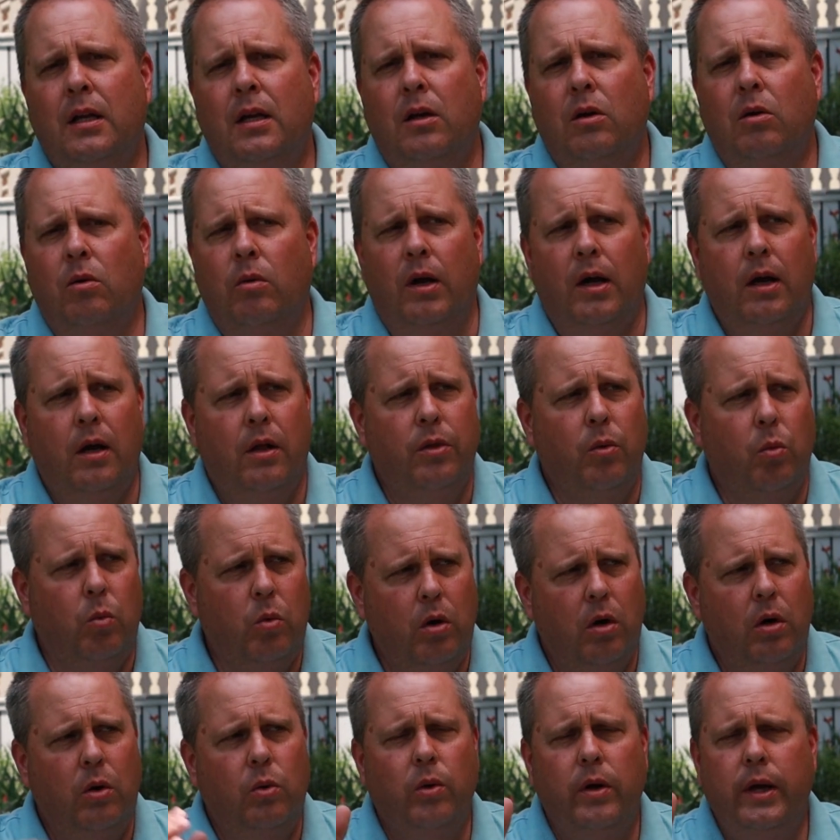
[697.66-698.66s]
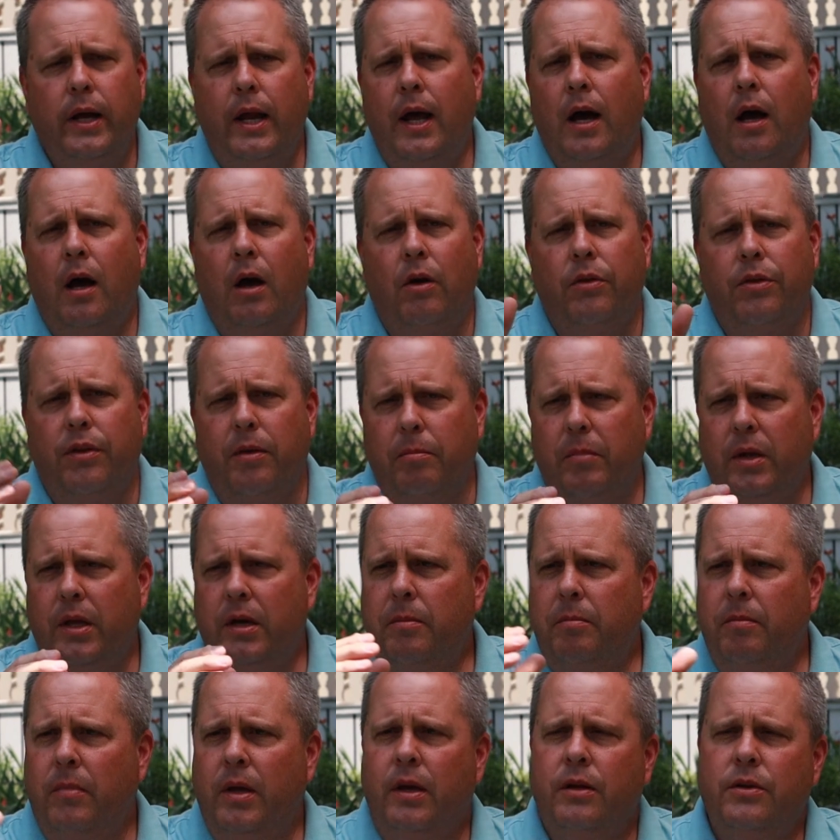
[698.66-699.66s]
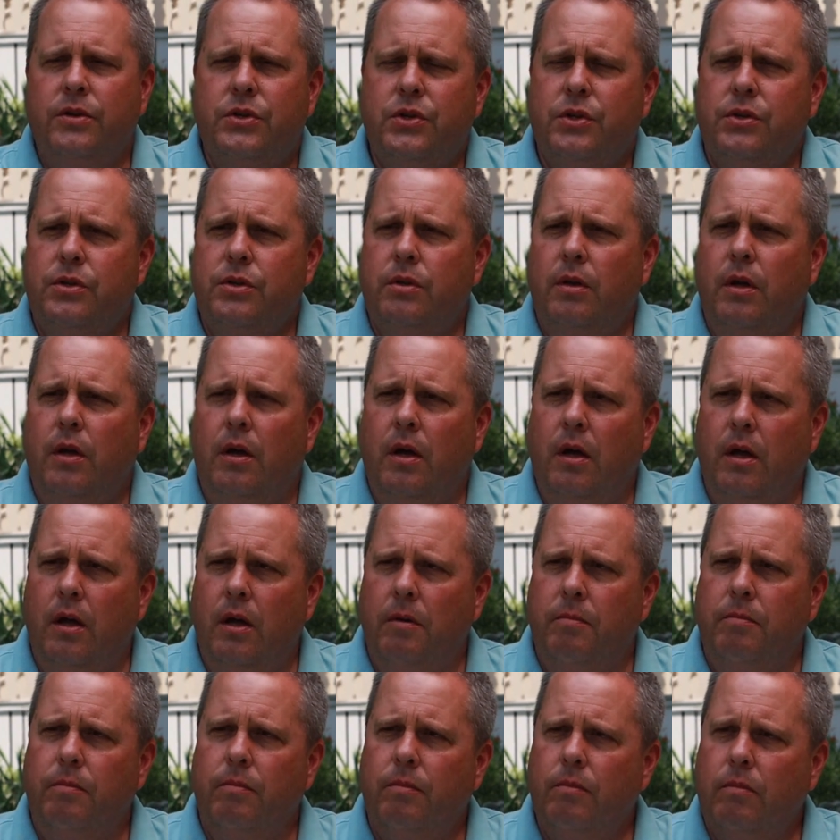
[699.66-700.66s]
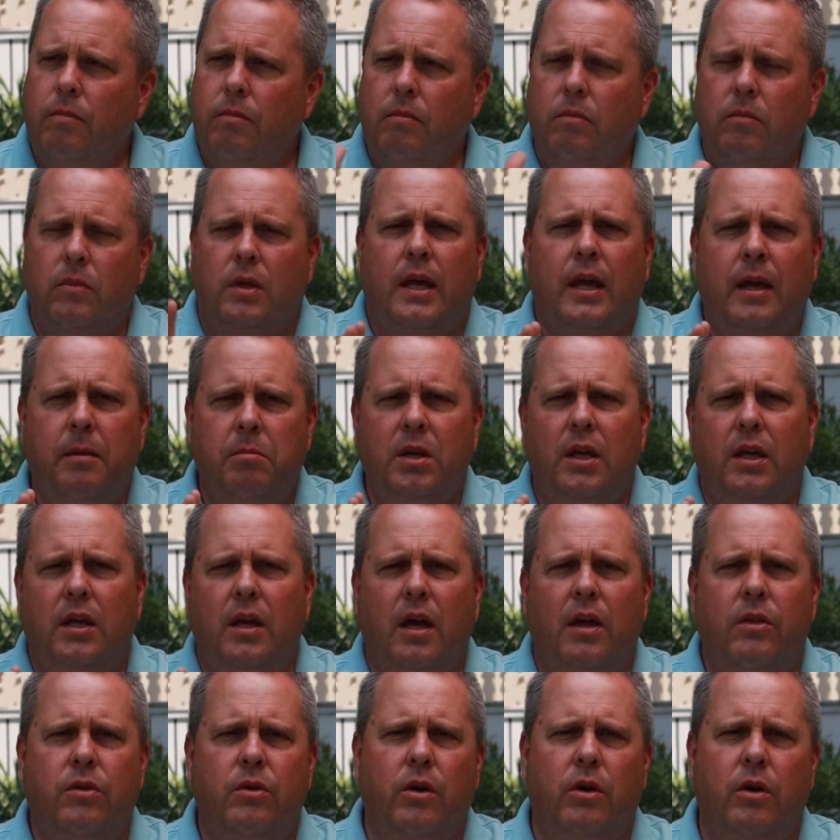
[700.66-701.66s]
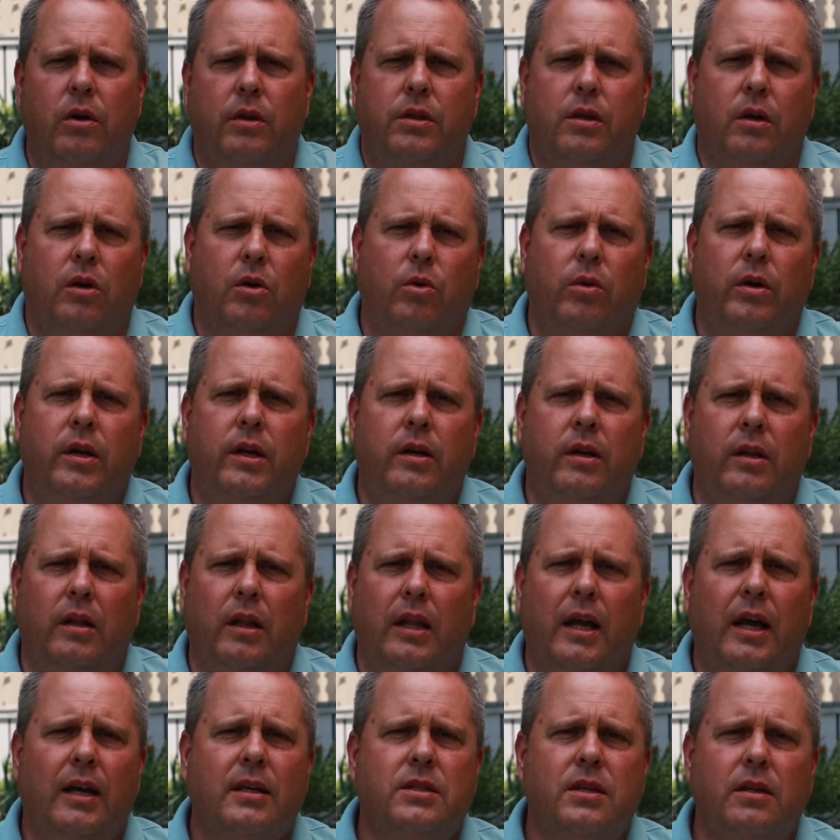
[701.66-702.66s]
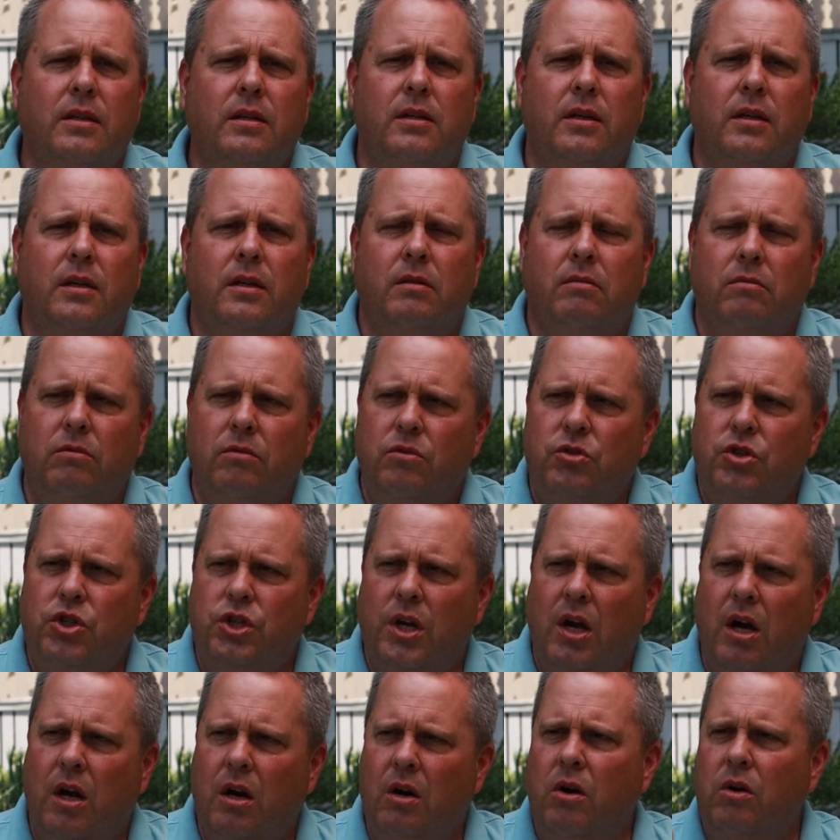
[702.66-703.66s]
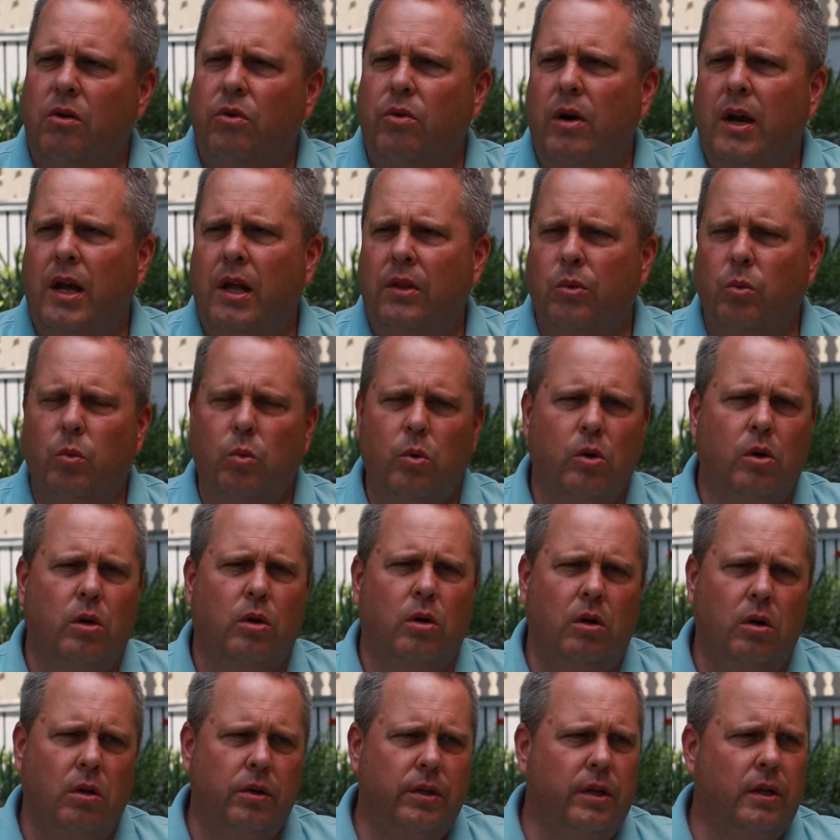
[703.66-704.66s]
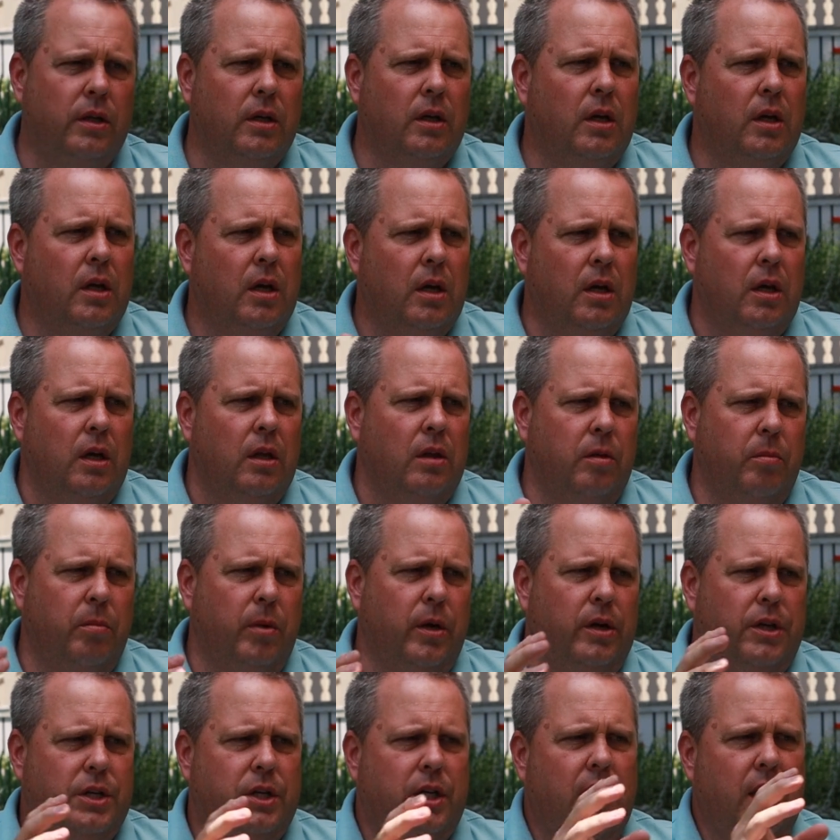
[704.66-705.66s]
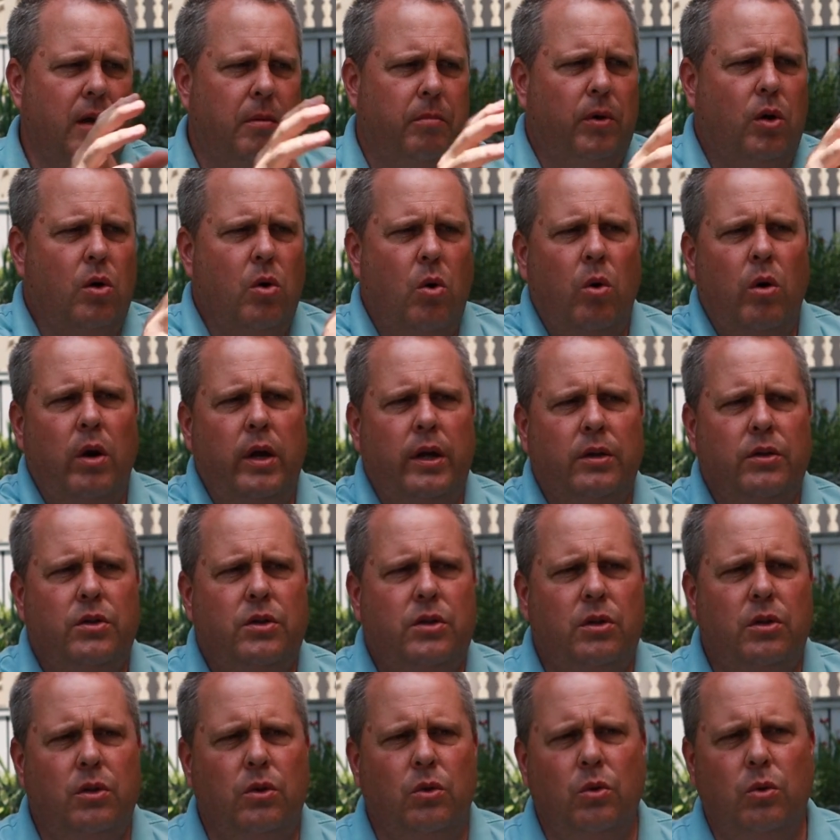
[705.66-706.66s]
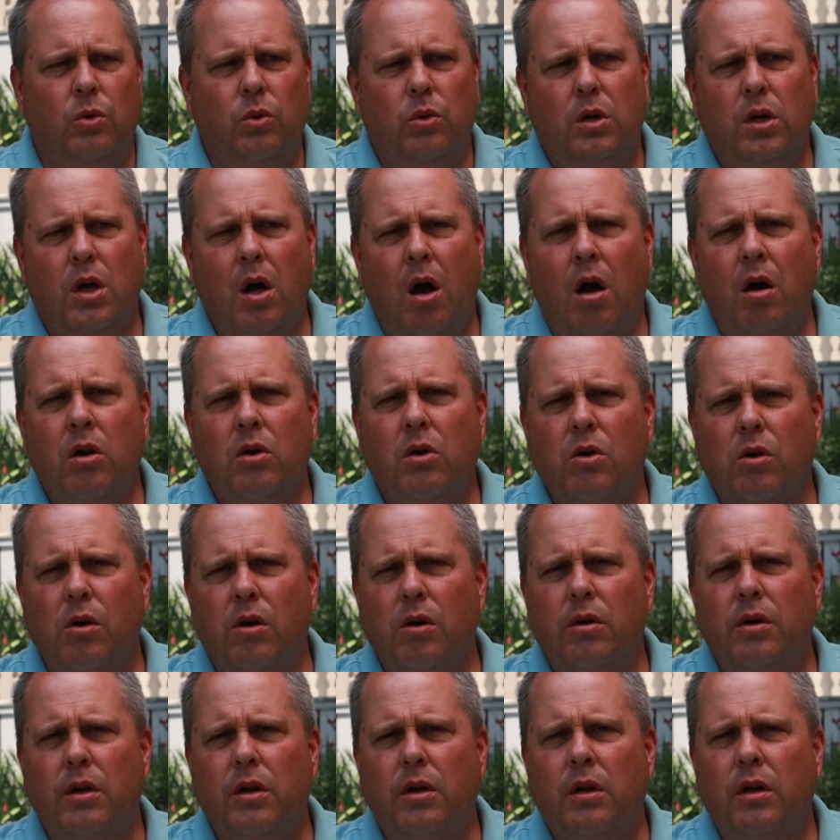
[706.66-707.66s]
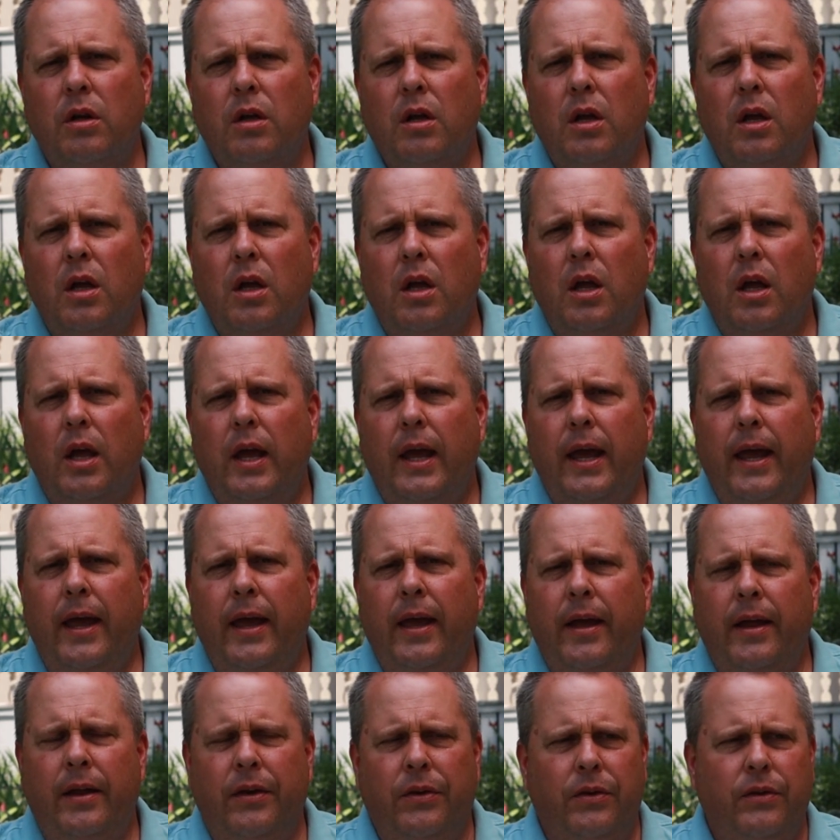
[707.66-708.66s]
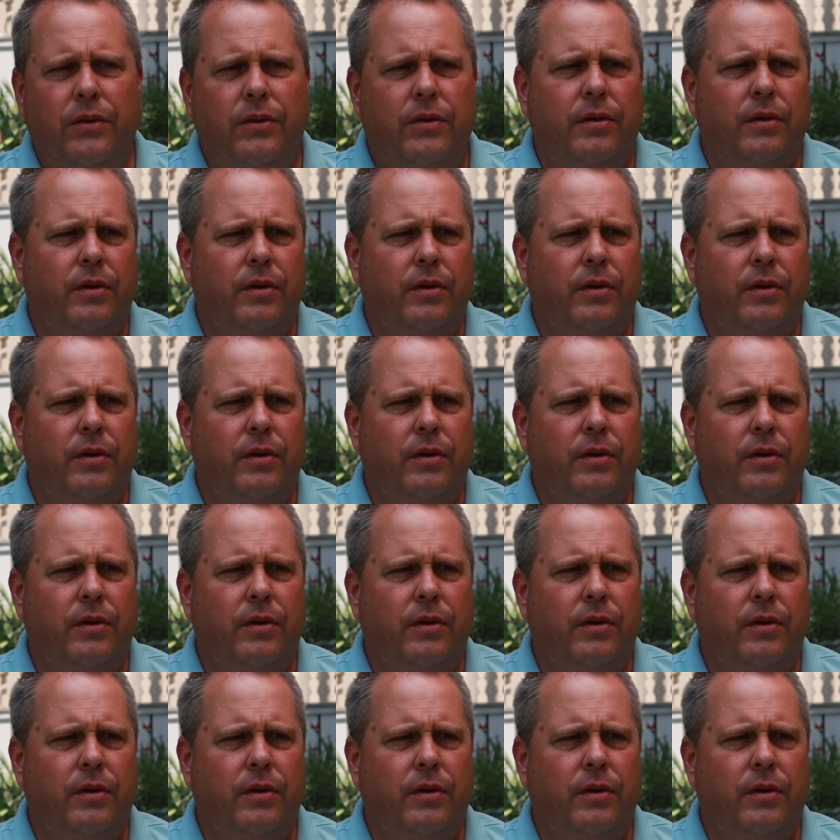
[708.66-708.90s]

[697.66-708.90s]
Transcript: Well, the word went out. The Minutemen came together at the Green at Lexington, shot heard around the world. The British kept going to Concord, and